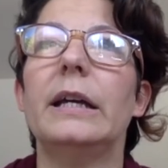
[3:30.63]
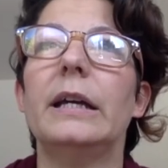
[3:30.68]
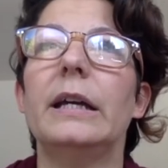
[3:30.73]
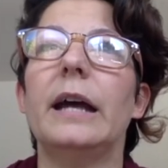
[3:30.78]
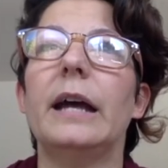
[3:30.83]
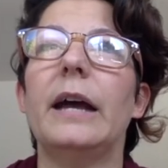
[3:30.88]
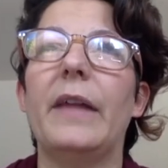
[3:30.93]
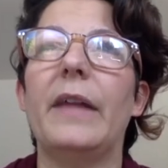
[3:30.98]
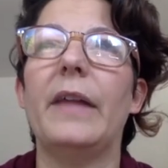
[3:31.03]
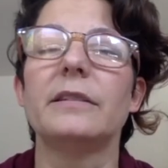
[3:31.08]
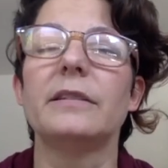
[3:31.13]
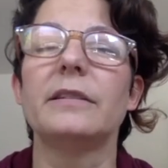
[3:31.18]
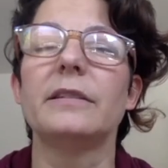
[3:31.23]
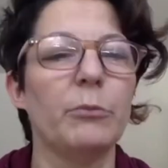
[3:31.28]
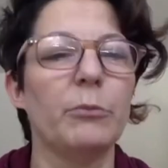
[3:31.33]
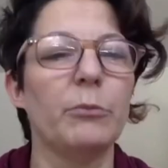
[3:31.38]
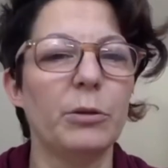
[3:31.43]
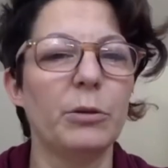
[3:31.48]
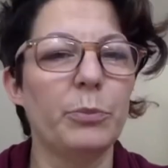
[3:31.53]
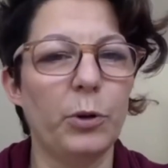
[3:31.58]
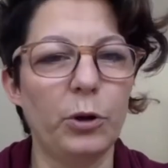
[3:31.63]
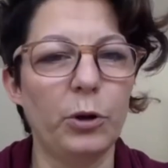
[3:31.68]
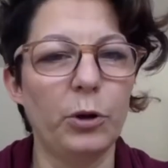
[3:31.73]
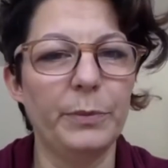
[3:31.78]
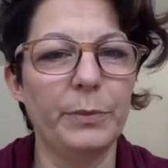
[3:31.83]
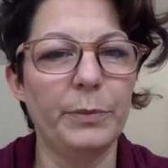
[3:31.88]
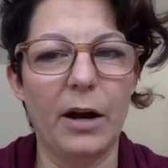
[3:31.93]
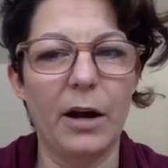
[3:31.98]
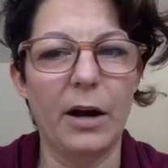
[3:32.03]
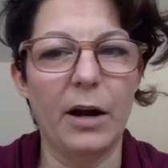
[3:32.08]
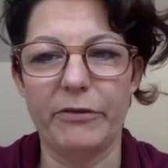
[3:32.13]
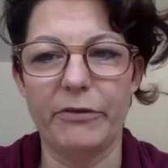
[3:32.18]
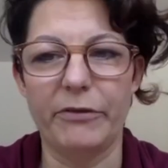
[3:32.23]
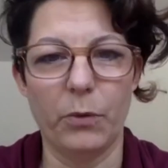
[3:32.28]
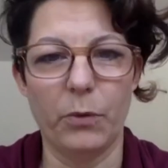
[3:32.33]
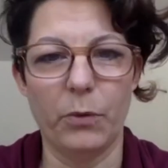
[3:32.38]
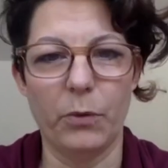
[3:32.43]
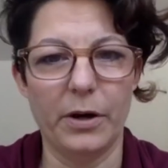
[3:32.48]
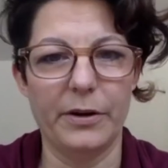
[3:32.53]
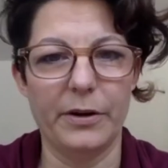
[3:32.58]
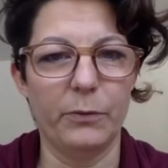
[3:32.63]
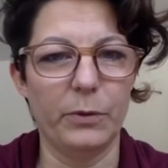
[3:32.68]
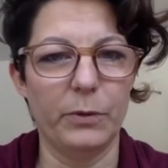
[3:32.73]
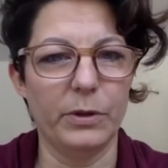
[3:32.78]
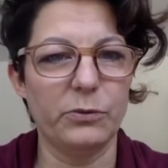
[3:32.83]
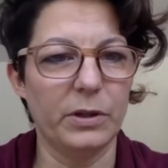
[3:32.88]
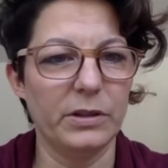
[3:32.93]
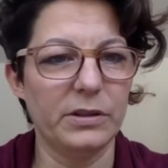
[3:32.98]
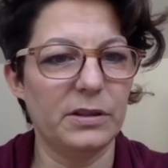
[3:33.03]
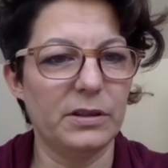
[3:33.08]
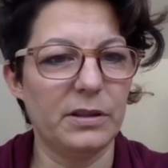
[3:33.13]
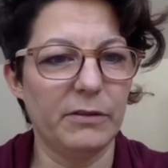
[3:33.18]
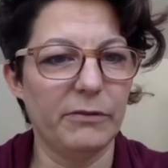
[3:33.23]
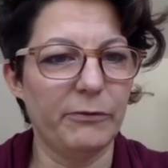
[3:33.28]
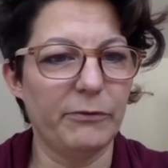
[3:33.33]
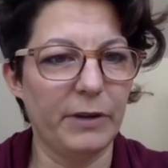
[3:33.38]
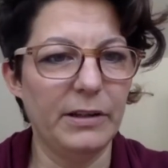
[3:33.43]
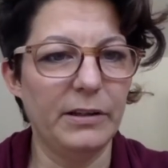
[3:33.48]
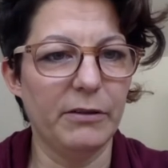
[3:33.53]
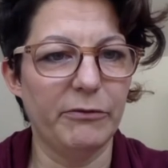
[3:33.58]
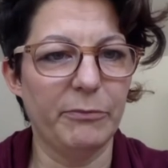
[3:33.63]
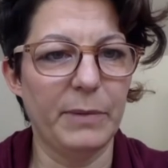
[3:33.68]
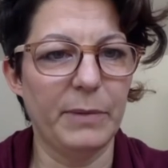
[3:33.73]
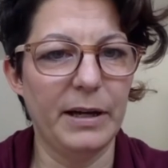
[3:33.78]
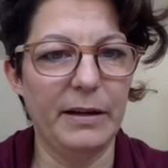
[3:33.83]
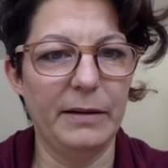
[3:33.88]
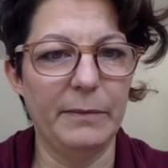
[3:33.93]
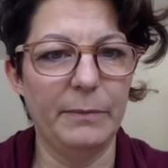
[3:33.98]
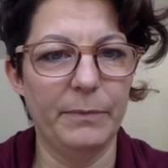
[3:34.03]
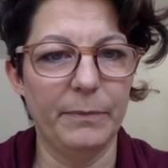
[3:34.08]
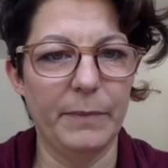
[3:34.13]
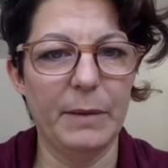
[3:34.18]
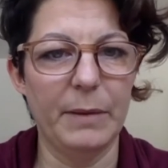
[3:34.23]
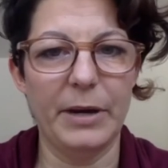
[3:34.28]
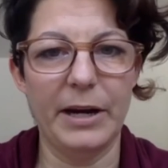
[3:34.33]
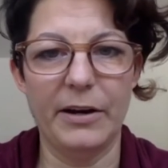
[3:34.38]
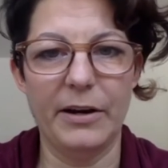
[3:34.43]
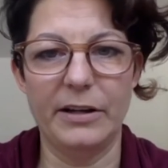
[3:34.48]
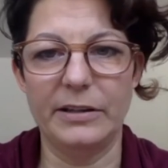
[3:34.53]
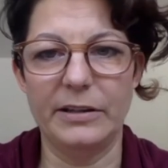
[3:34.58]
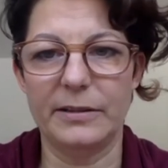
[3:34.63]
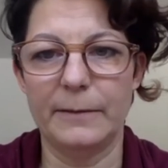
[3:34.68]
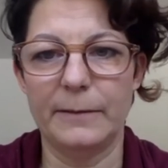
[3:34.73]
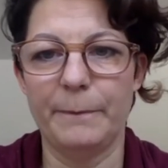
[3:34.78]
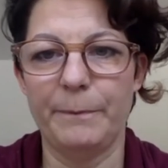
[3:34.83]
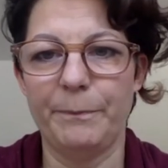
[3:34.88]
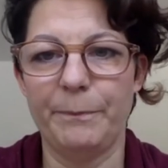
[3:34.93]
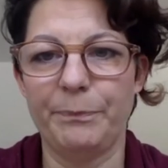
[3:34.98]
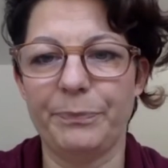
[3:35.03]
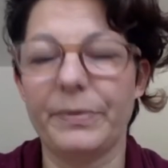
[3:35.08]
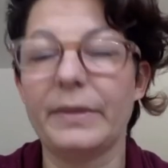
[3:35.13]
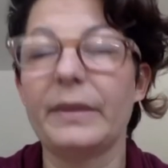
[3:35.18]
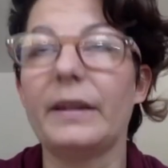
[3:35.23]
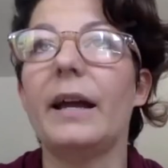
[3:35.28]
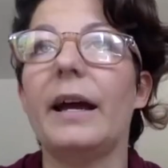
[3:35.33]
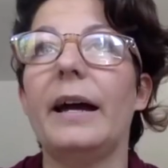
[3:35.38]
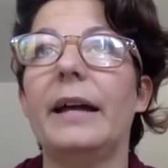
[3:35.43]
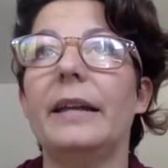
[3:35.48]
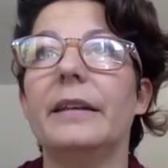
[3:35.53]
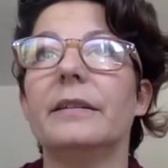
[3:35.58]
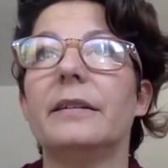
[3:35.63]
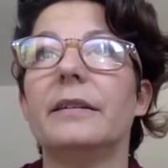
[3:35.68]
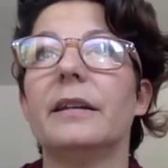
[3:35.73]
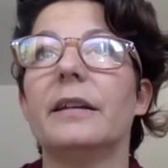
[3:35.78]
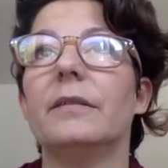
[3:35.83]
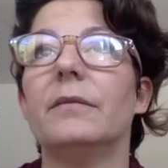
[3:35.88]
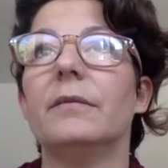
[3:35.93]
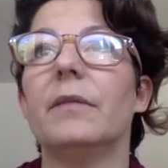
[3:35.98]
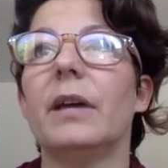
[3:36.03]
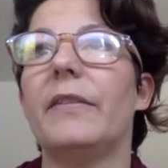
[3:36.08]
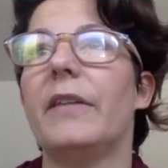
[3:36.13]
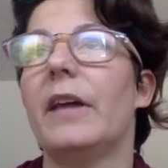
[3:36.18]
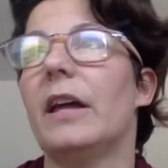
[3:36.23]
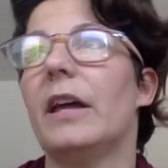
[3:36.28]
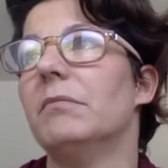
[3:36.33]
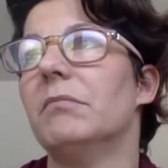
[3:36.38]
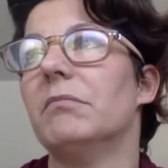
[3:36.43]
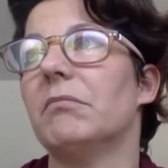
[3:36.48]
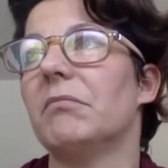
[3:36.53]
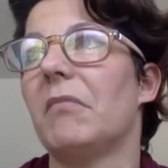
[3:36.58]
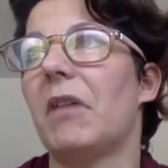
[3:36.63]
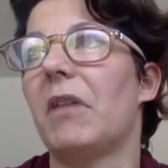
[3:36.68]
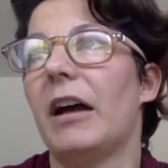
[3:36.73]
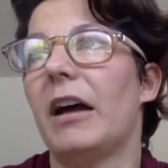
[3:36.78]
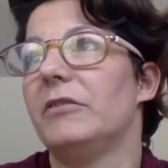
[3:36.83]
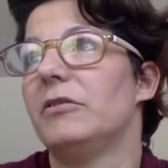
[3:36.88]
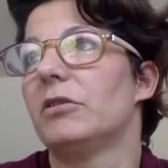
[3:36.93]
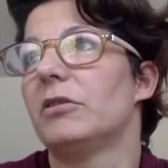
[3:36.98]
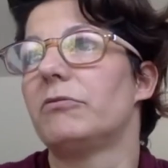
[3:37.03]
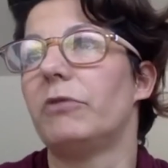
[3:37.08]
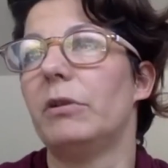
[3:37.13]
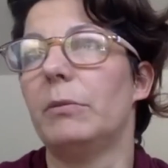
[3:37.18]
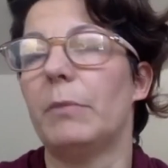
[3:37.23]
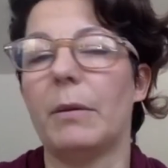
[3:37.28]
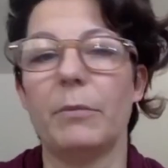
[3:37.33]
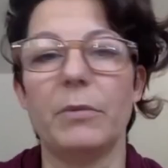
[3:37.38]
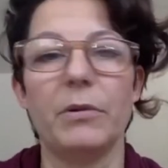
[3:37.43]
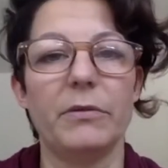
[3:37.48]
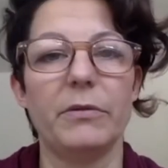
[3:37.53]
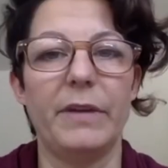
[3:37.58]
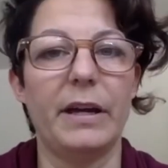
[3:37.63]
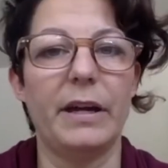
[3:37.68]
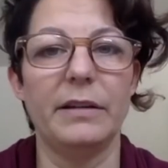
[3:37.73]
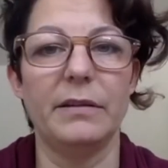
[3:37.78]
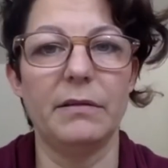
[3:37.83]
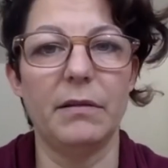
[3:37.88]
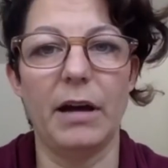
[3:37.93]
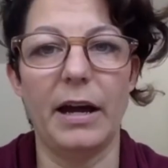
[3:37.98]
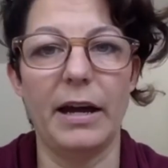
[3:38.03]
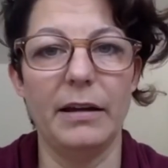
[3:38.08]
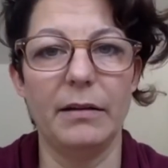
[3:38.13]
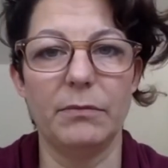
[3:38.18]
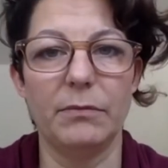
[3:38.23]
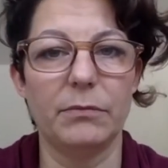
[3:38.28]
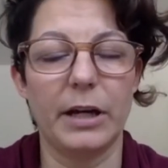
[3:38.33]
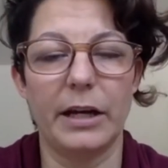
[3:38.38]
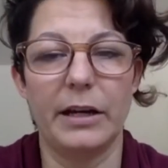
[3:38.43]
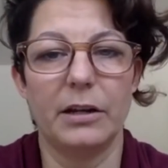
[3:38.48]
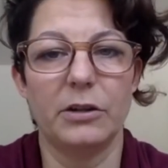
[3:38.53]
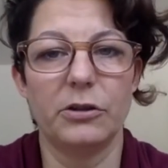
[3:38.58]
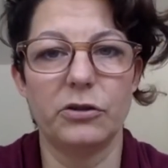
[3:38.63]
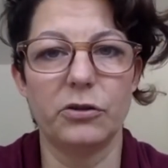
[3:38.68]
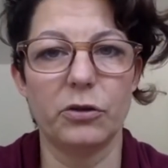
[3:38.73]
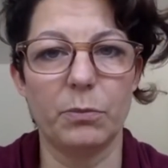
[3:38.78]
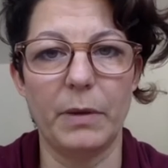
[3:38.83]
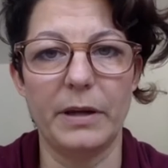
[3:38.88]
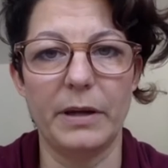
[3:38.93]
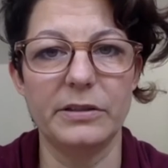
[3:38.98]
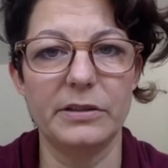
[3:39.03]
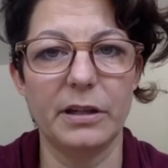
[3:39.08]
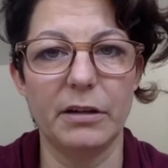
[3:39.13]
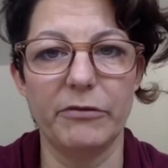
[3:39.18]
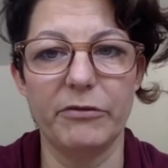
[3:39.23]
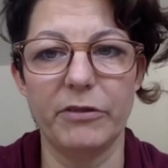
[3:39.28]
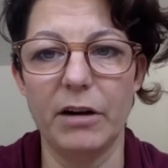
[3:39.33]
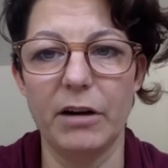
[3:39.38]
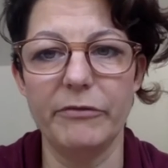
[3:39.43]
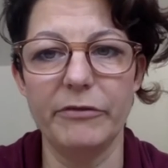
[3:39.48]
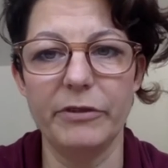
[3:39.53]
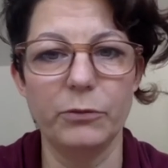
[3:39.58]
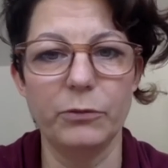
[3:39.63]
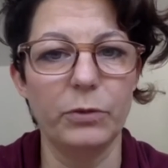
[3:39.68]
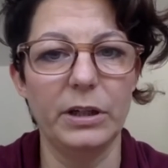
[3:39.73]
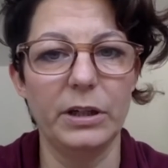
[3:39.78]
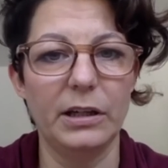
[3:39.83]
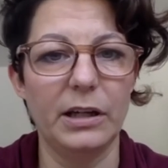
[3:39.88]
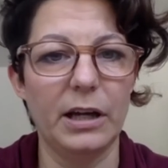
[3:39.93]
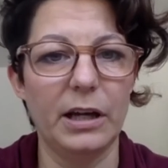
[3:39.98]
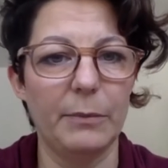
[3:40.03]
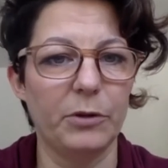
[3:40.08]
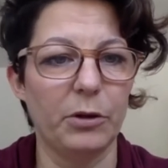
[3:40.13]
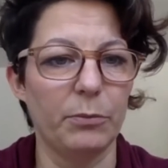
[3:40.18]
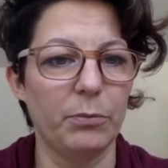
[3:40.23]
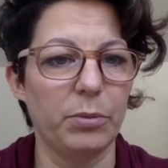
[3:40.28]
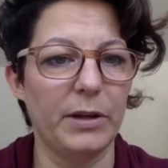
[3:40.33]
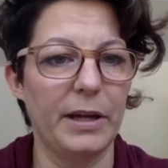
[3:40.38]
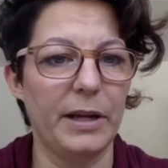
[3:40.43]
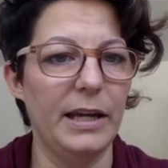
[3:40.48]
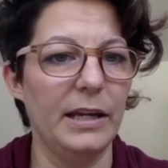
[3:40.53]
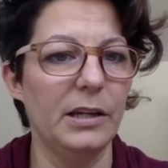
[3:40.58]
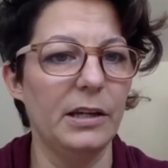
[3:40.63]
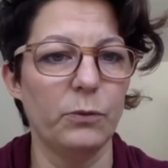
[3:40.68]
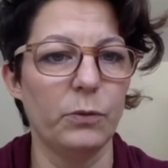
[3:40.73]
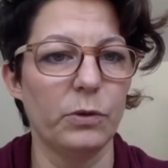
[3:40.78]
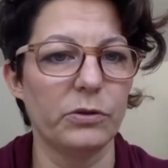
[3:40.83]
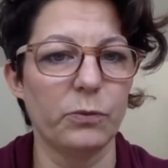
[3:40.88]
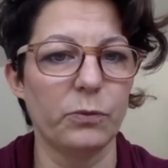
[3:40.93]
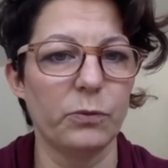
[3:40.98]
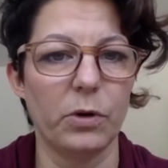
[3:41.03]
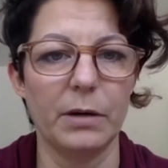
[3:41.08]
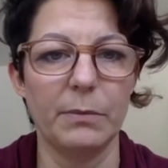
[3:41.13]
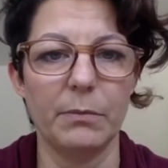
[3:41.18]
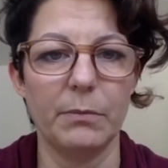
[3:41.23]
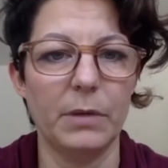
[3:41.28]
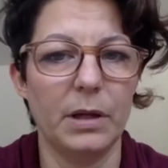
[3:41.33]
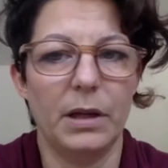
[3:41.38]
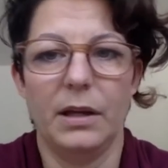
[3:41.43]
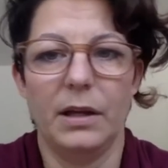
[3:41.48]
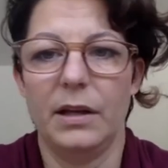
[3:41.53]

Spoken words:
And then someone pulled me out of the water, which was the friend of my parents. And then I just remember that I kind of shook myself off and we kept on playing. It was warm.